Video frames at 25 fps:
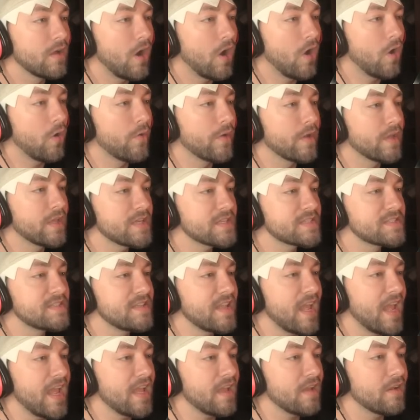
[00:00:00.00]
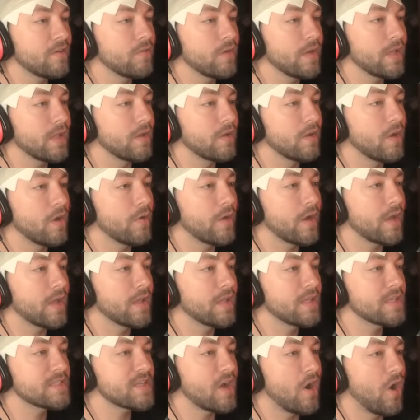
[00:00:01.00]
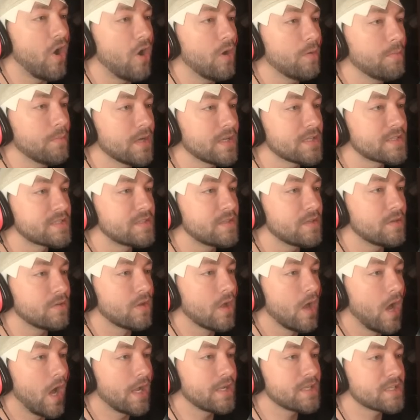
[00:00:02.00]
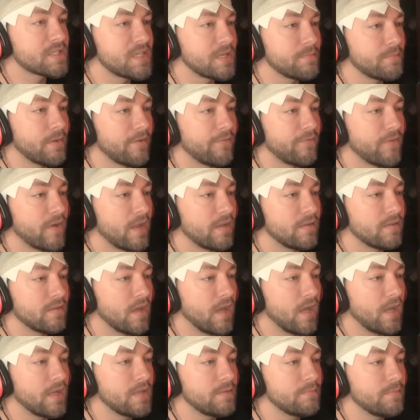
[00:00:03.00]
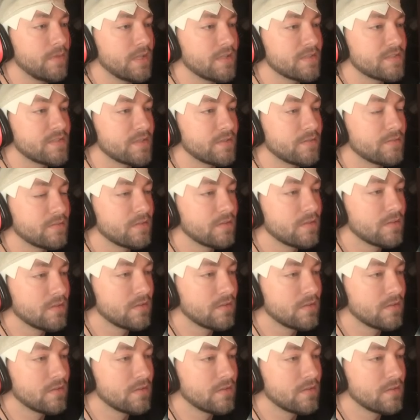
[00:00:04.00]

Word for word: Oh, he's Nate. Wait, oh, he's a homeless dude. I just hit my friend. I didn't mean to.